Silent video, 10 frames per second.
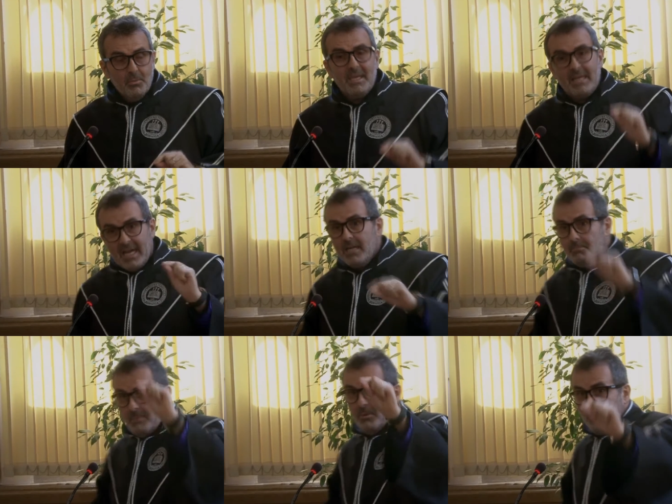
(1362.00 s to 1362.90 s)
we can hire
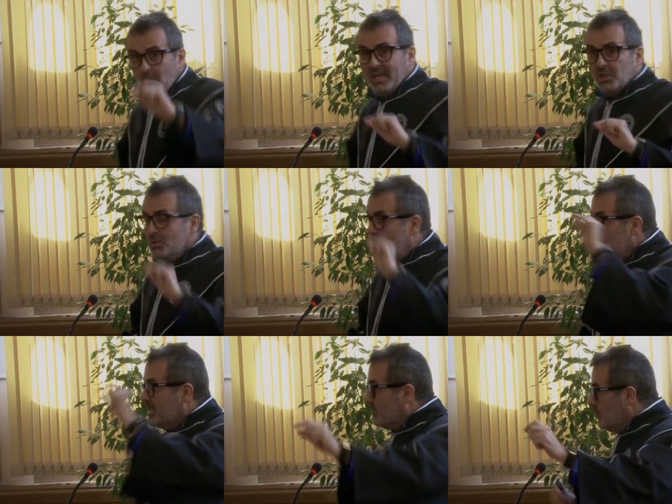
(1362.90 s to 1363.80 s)
people to make
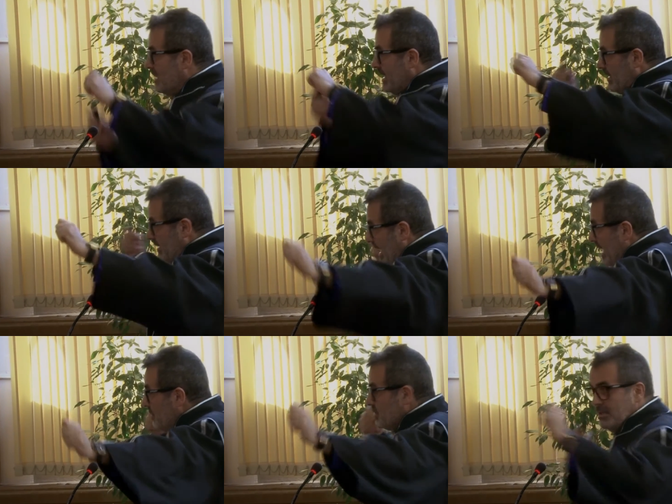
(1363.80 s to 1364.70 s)
shoes and to make
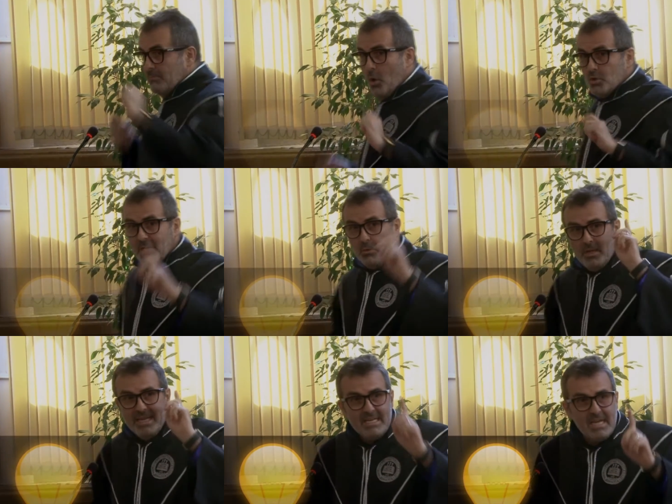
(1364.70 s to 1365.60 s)
arrows and bows, but we
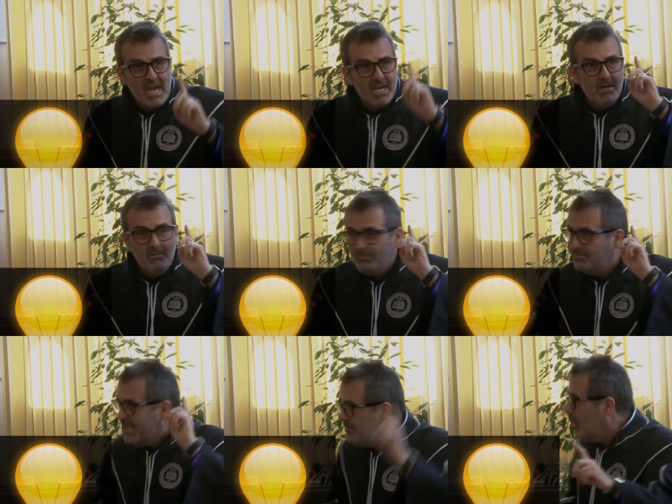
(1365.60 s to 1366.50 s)
can hire
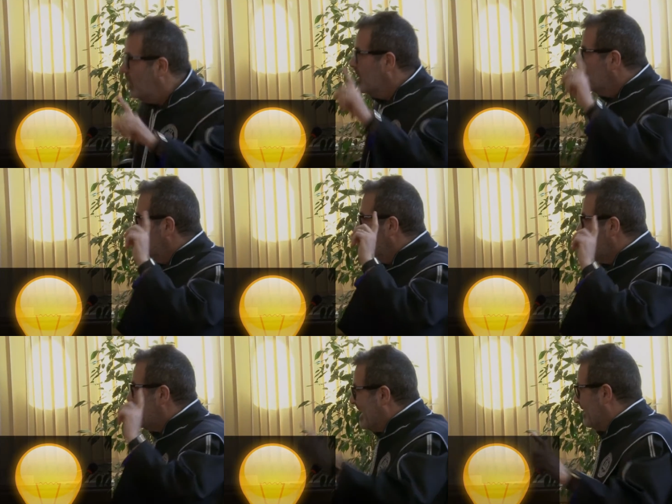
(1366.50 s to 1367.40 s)
people to
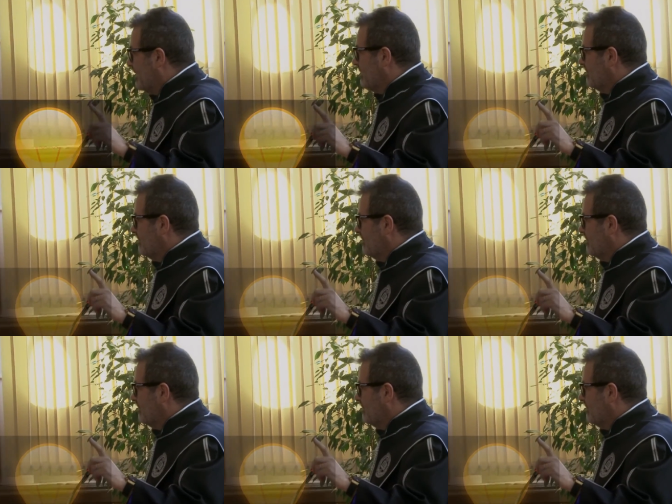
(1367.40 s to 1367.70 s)
think,